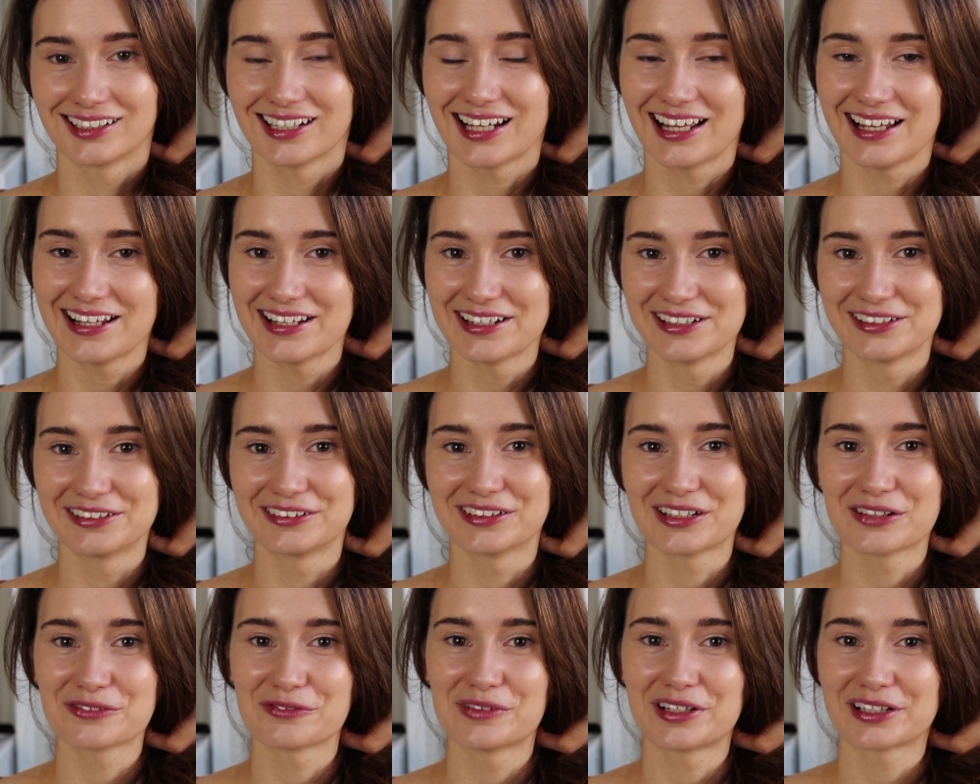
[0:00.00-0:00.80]

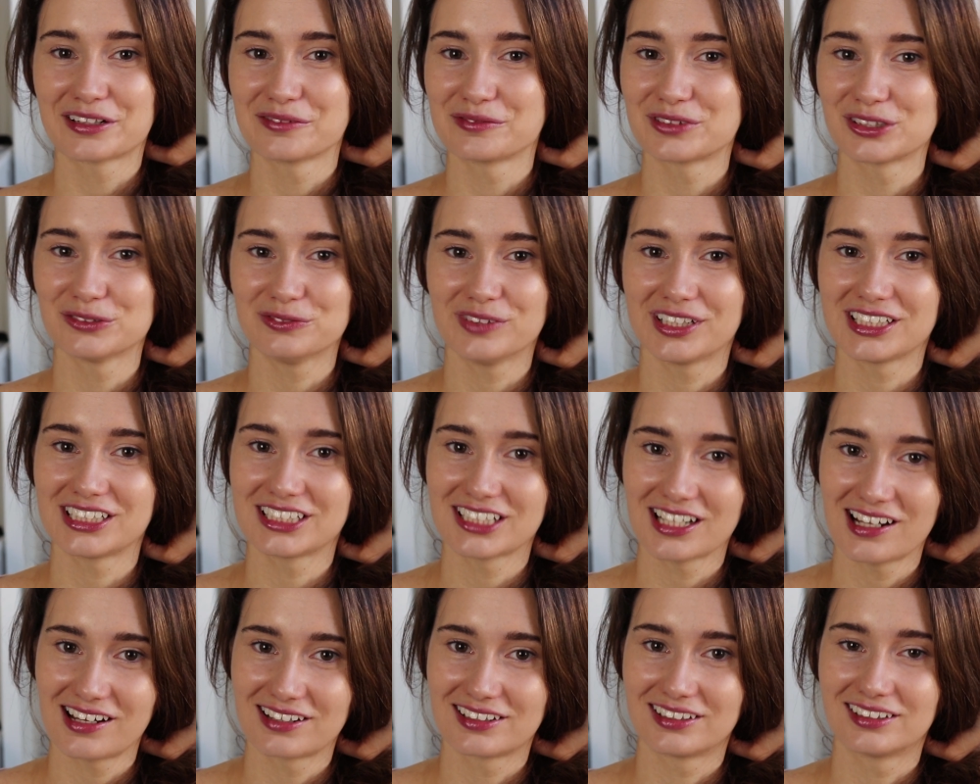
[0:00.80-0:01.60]
Hello and welcome to my
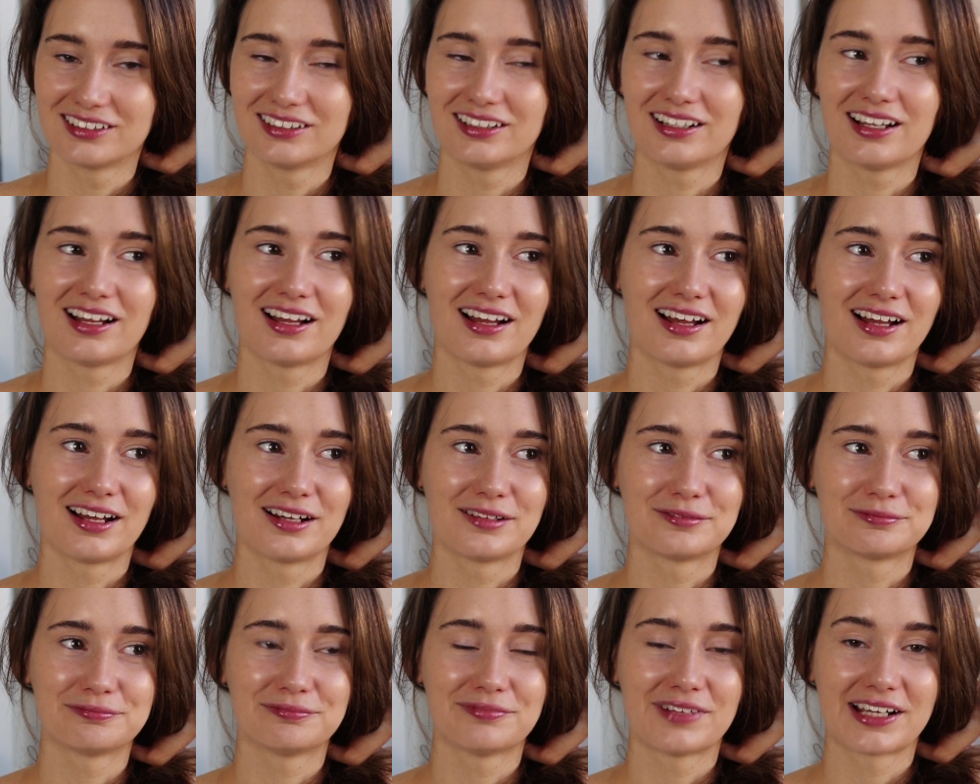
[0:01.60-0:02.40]
channel.
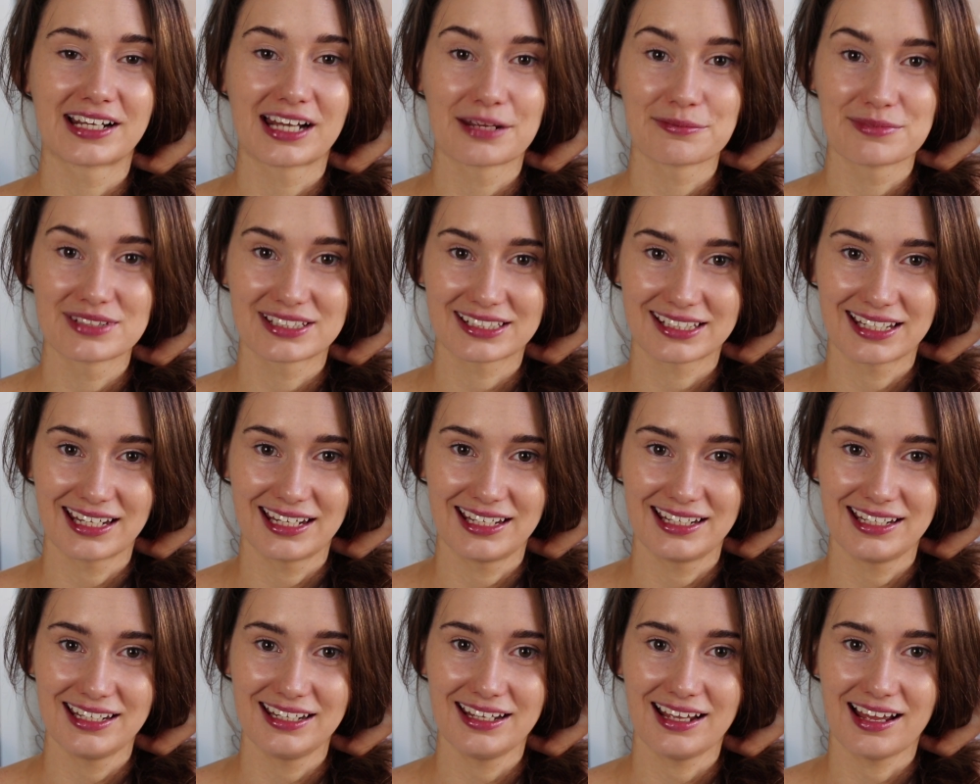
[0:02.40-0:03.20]
My name is
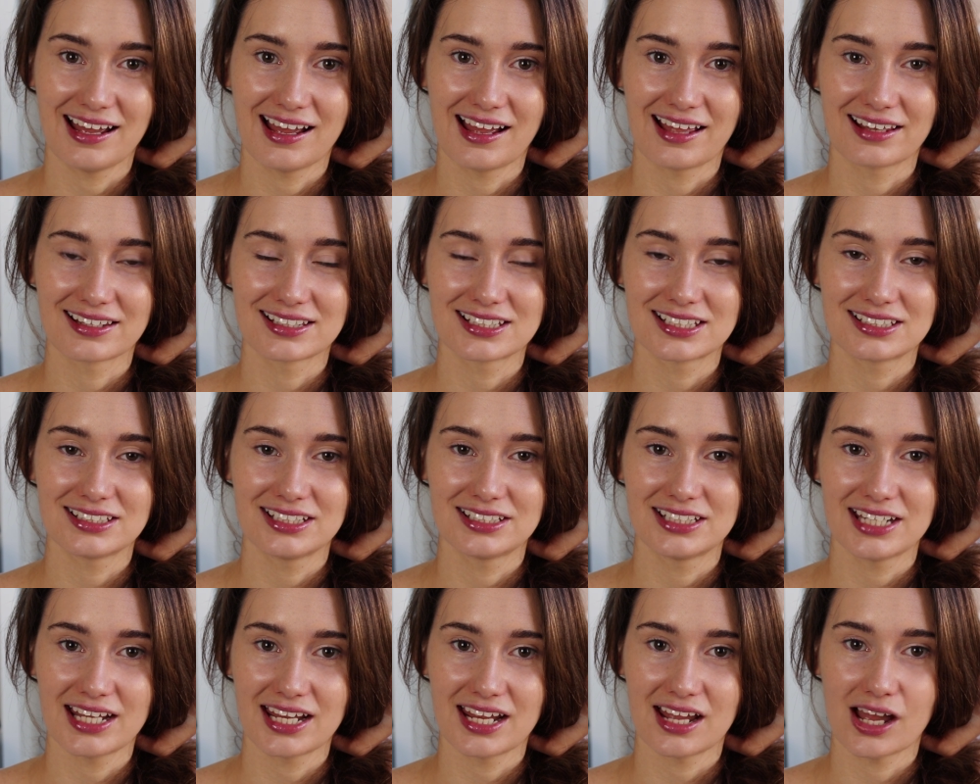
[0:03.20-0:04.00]
Katie and
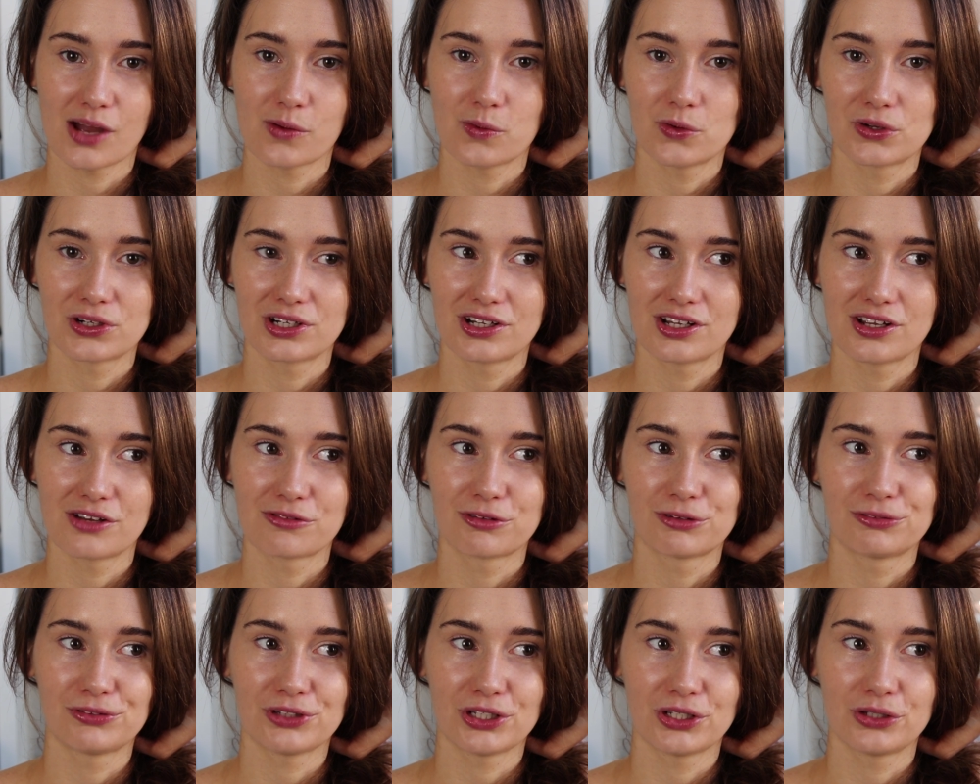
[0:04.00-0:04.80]
today I want
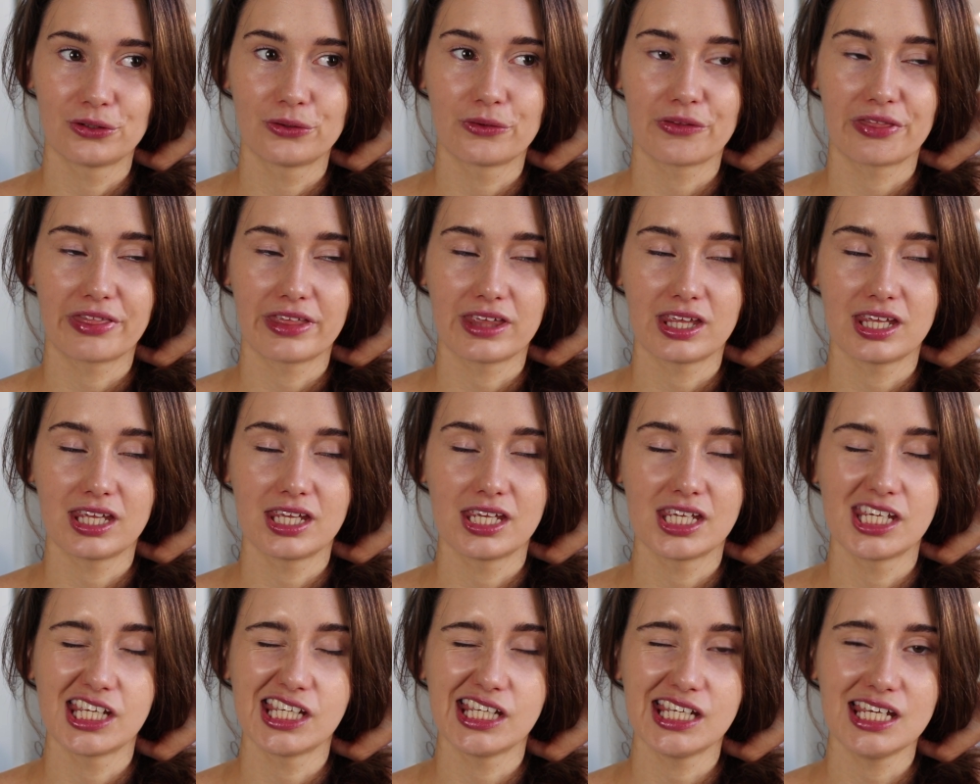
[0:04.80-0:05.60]
to review
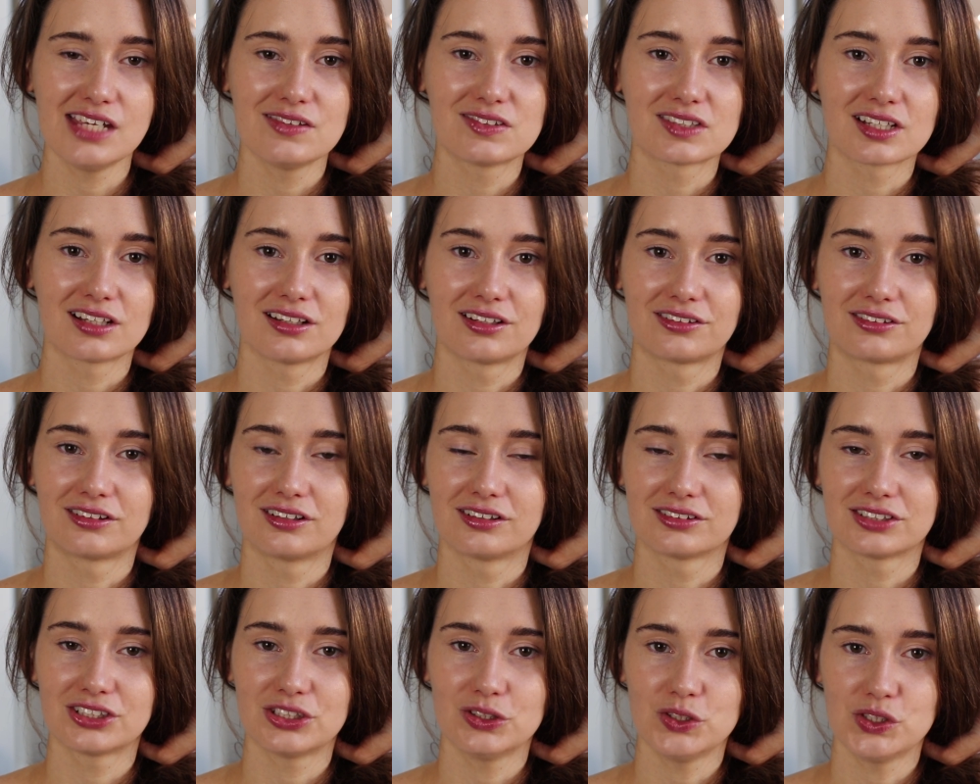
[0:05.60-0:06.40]
the Yves Saint
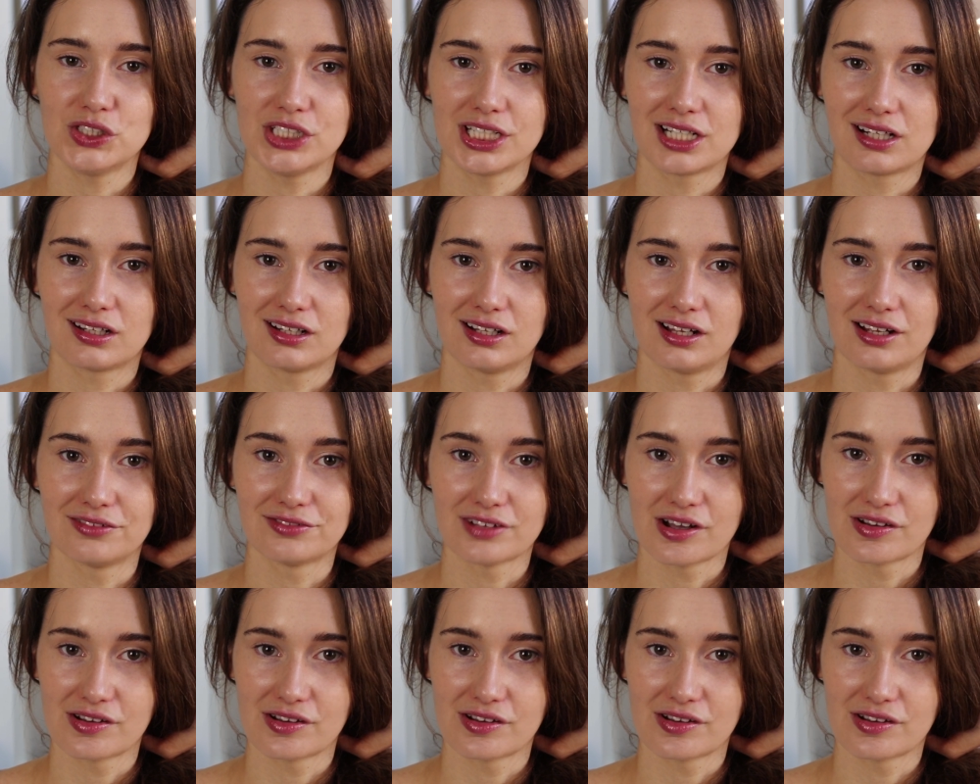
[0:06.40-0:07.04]
Laurent Touche Eclat